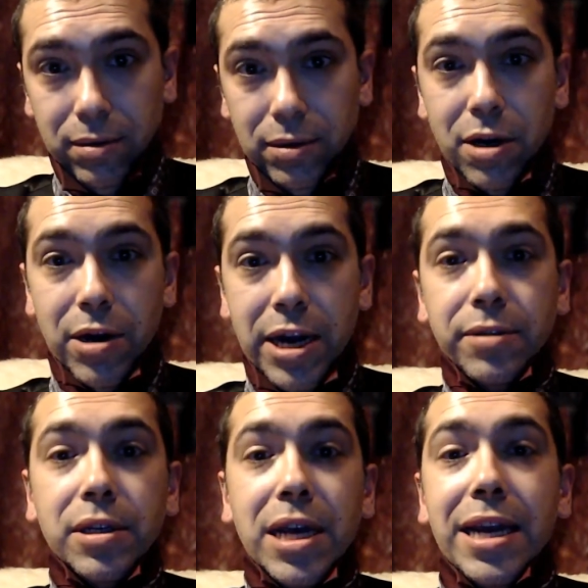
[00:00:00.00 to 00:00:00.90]
All right?
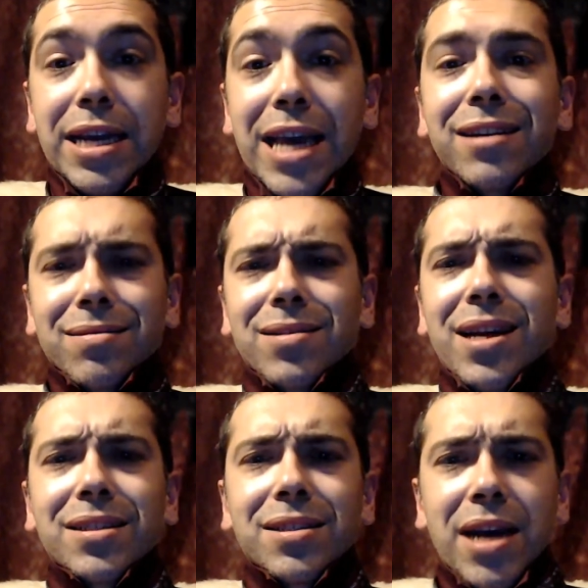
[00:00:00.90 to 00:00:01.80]
And again,
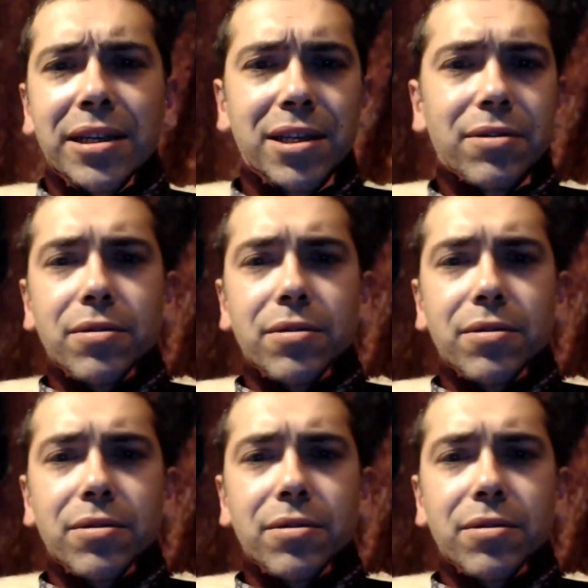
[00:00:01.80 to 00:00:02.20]
nice and tight to you,